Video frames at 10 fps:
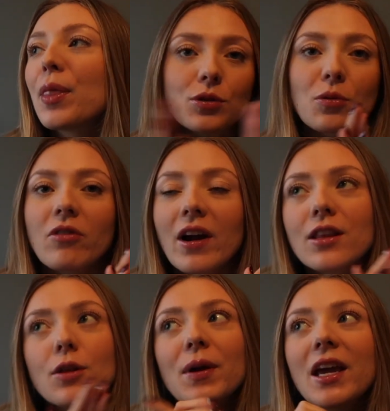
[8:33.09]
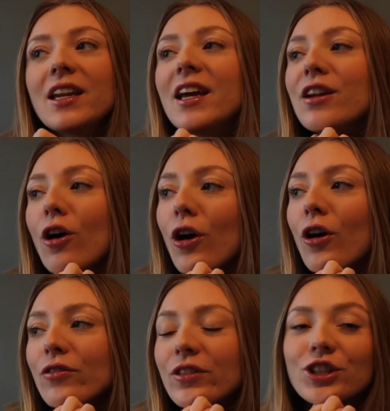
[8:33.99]
So right at the beginning
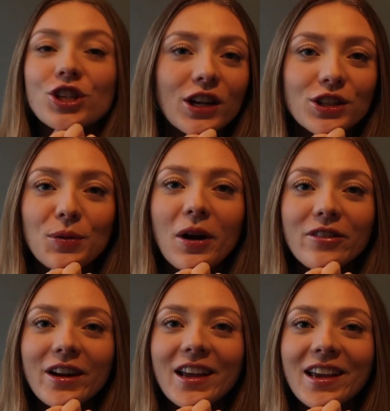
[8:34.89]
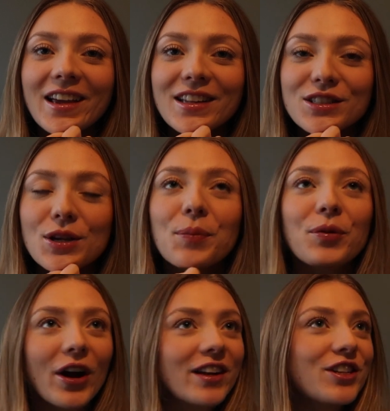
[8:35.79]
of January, it's a
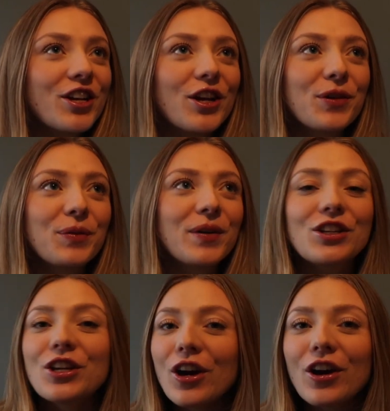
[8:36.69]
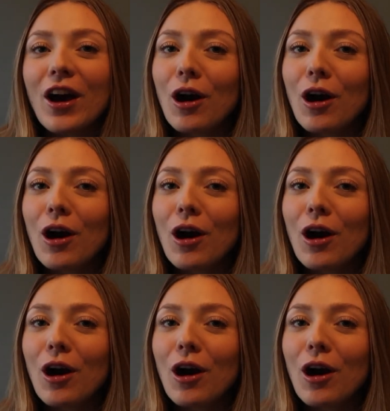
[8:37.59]
brand new year.